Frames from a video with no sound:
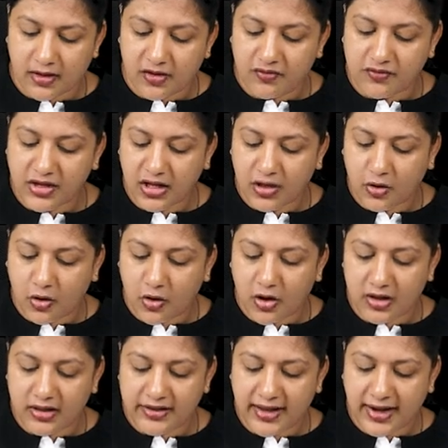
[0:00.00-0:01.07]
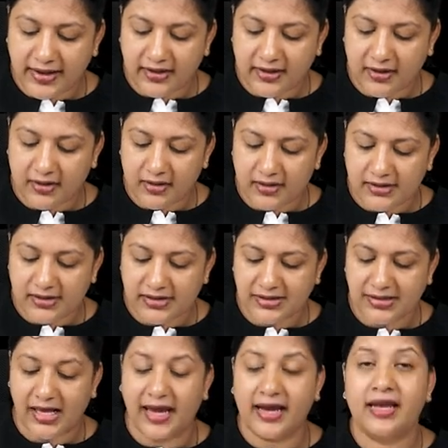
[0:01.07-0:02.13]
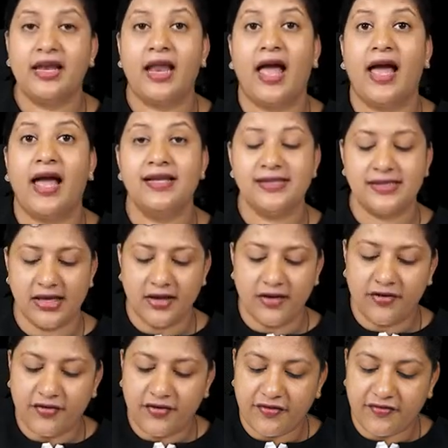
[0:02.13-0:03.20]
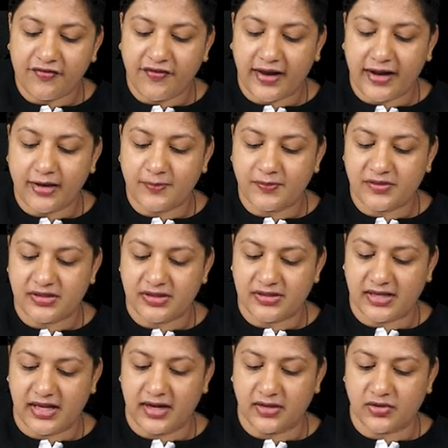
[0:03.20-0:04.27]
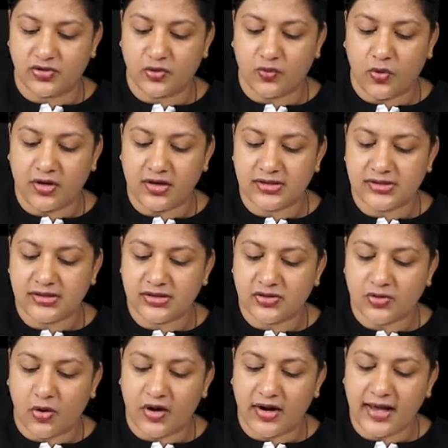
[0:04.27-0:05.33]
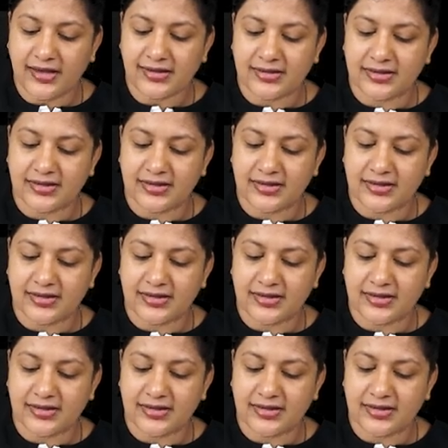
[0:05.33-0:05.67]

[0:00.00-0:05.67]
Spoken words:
we call that sign as Phelps sign. So what is this called as?